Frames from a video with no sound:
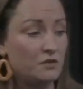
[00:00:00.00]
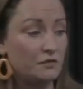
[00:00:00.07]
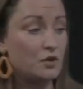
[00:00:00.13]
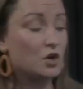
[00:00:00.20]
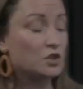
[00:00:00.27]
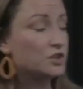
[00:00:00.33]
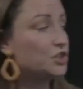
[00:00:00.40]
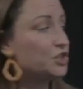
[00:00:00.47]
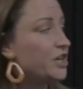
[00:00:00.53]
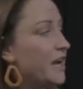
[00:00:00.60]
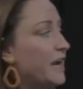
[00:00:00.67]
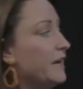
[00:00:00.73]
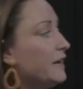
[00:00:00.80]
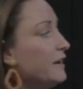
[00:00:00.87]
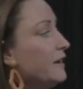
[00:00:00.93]
You've got to
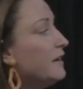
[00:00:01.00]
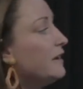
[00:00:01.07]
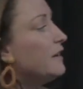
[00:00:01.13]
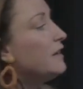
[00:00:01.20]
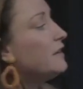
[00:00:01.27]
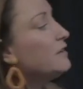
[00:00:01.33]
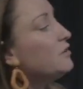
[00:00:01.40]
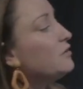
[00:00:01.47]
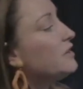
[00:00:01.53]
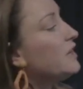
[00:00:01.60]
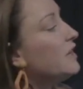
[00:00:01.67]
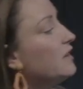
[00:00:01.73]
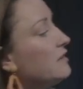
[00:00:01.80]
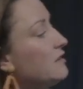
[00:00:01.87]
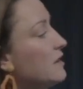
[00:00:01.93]
check. The other
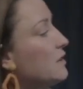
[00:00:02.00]
key